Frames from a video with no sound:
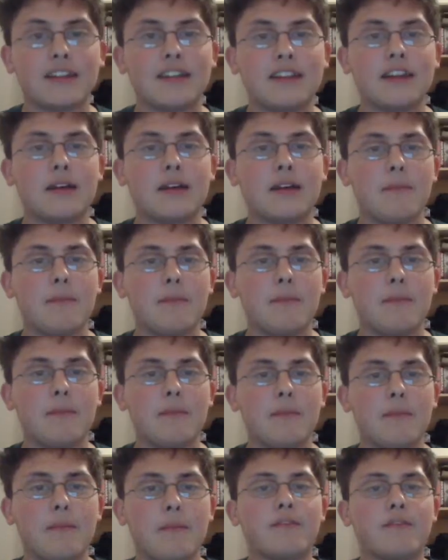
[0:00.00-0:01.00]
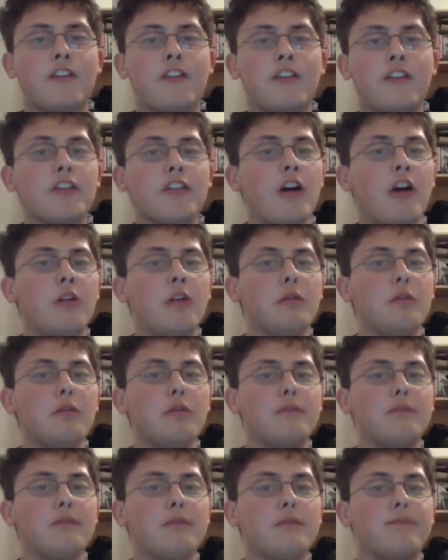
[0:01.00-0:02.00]
them for their
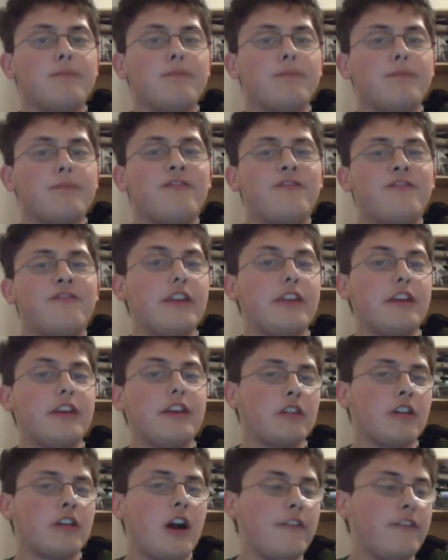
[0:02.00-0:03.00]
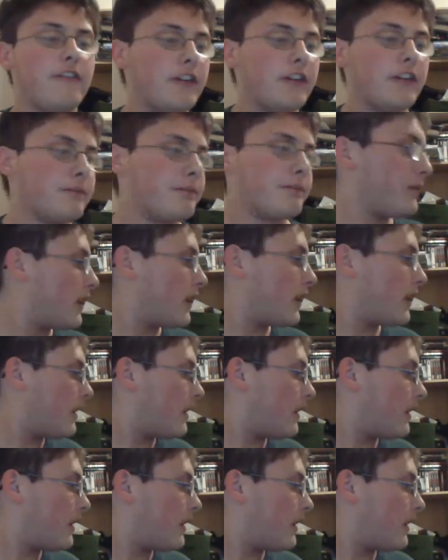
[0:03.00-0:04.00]
own failure of a...
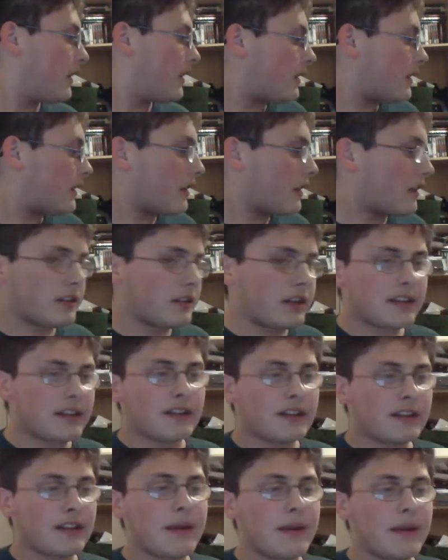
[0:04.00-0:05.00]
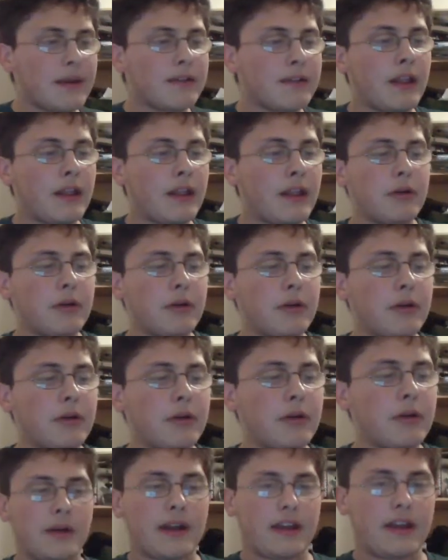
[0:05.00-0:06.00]
Let me put it
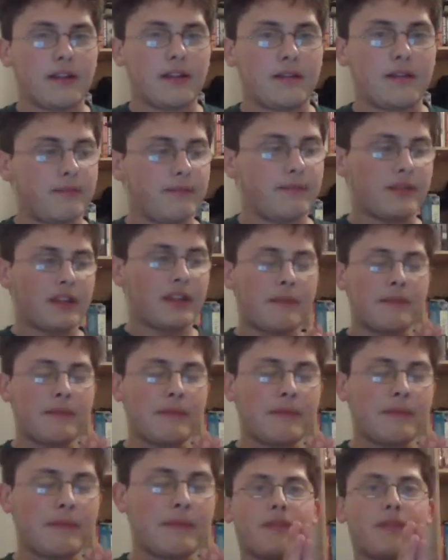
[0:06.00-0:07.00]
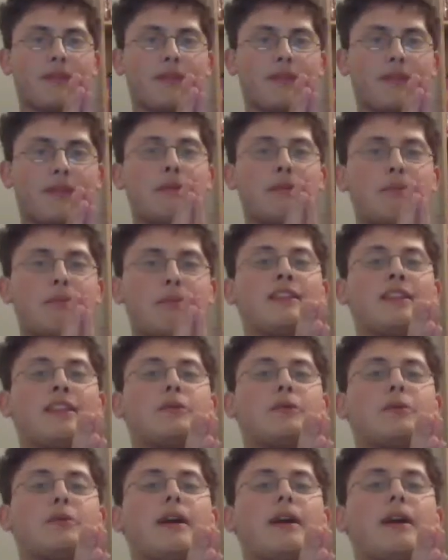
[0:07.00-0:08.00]
this way. Let me put it
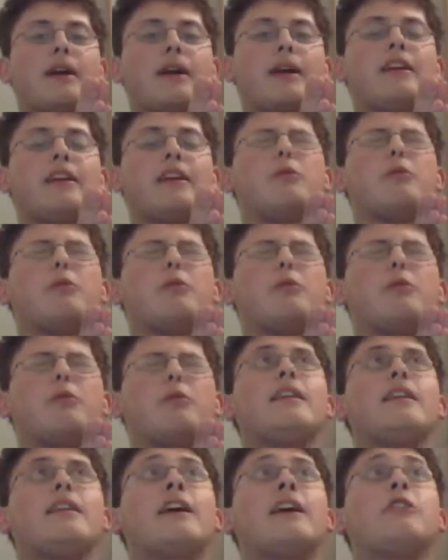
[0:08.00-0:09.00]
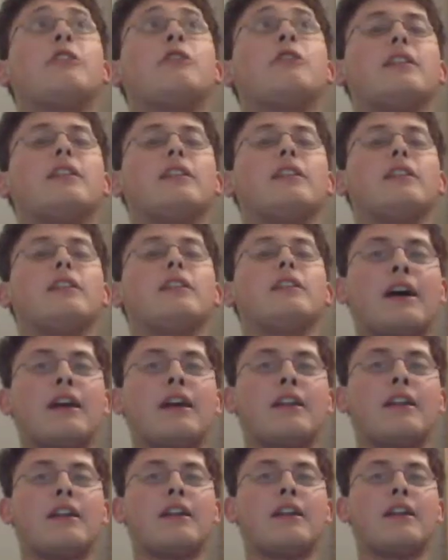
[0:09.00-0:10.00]
this way, in a way
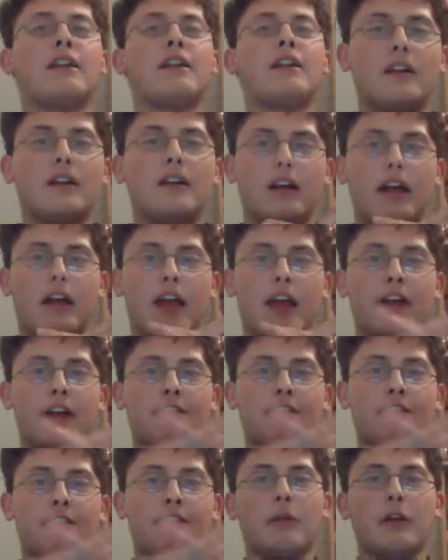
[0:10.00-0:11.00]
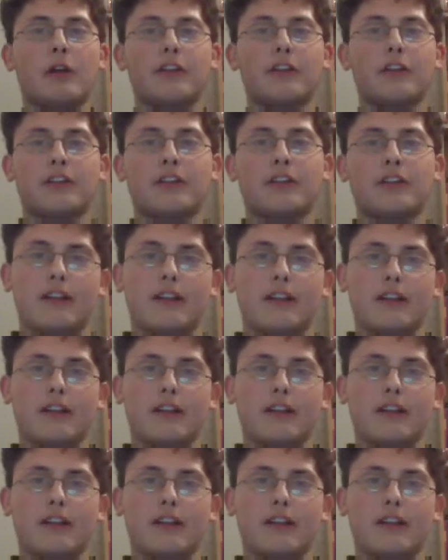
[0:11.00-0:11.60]
that everyone will understand.